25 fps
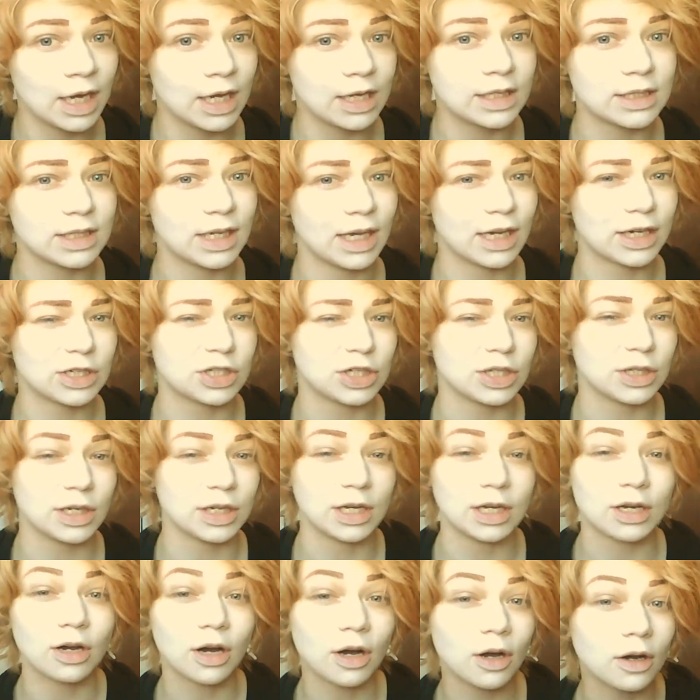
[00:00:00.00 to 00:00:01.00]
is actually
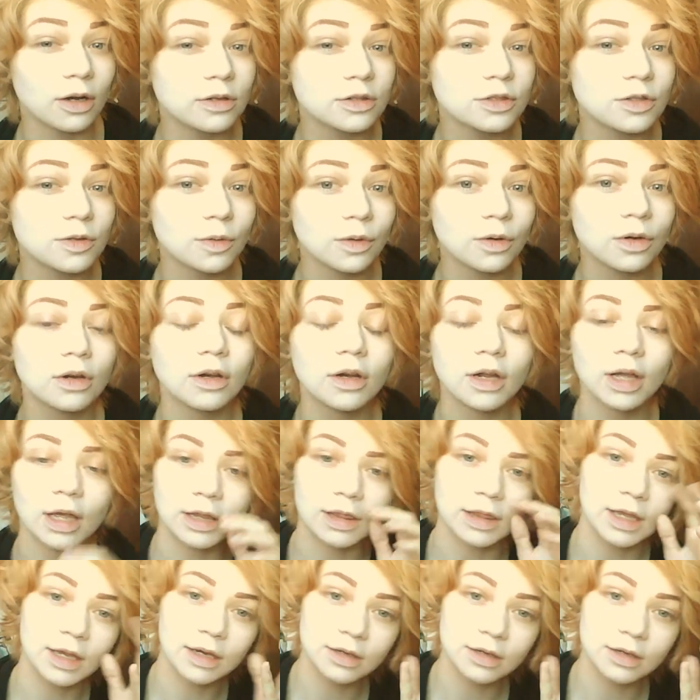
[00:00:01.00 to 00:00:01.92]
contour and